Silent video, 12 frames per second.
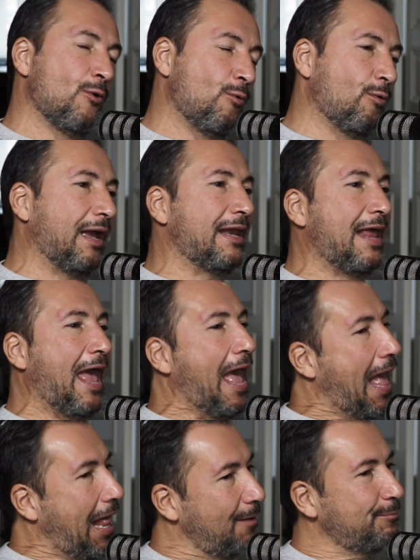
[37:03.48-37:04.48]
who can
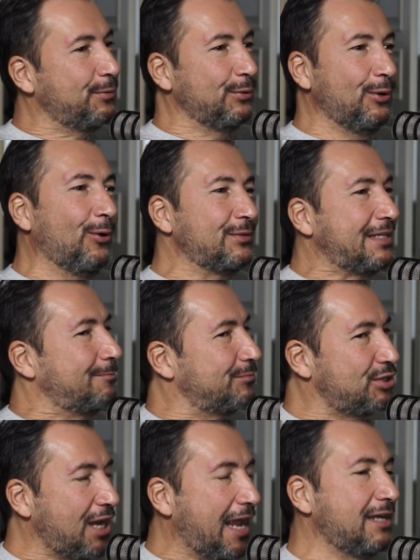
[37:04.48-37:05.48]
help, some
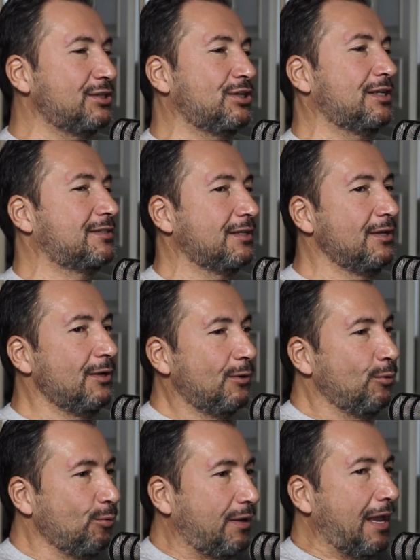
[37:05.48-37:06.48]
changes,
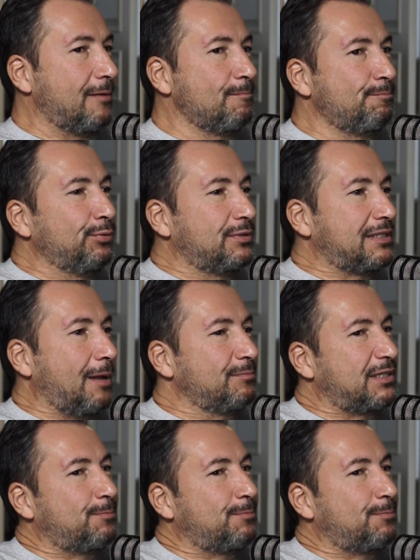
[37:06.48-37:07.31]
who can put some